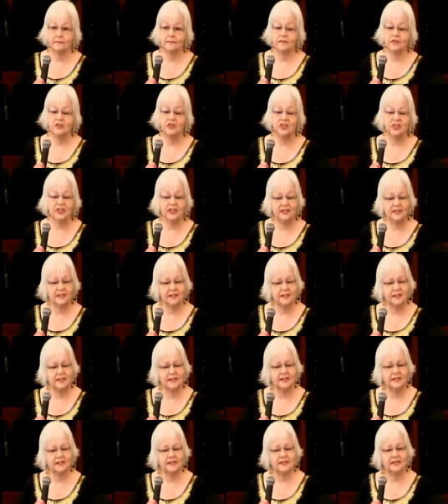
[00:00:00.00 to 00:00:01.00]

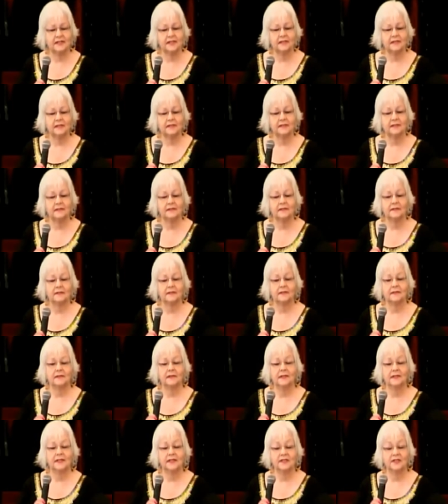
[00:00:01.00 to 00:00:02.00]
Jesus
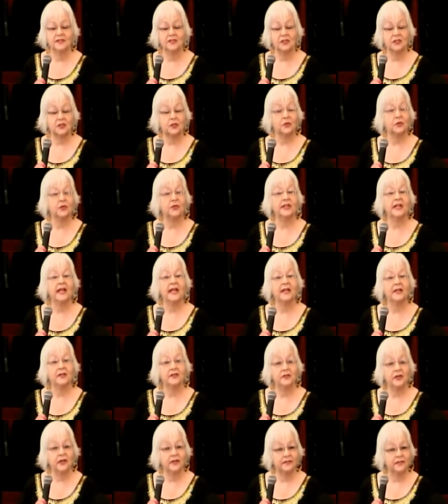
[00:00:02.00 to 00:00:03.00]
is the
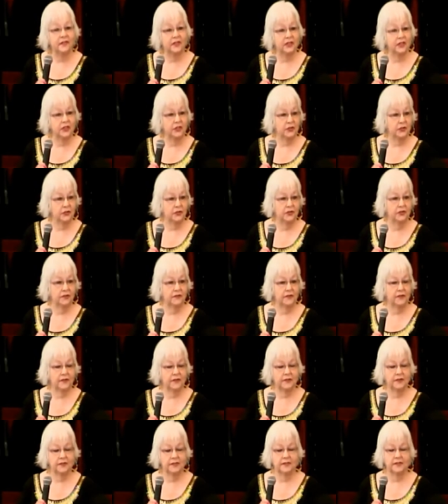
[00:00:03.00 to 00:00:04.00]
creator of the
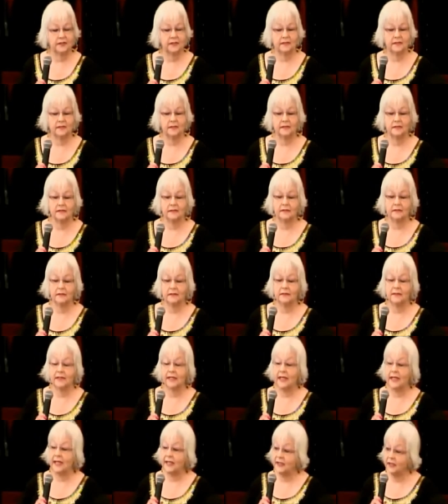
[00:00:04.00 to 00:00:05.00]
universe
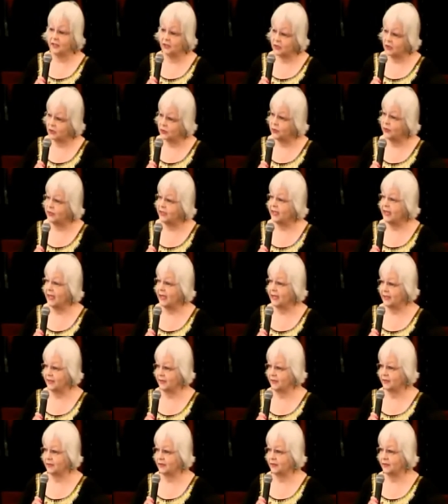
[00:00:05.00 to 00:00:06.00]
and the
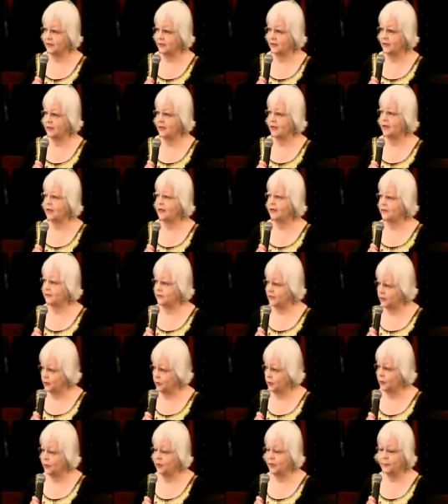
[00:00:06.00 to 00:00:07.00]
creator of
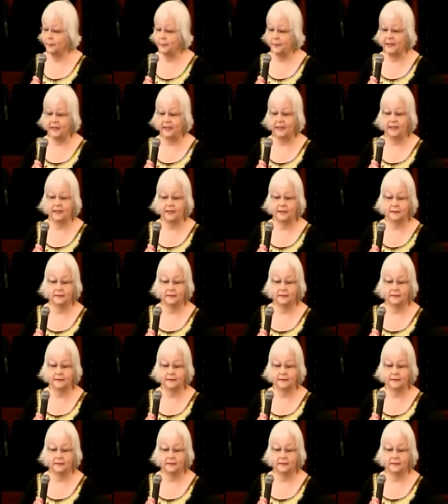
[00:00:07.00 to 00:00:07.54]
you and me.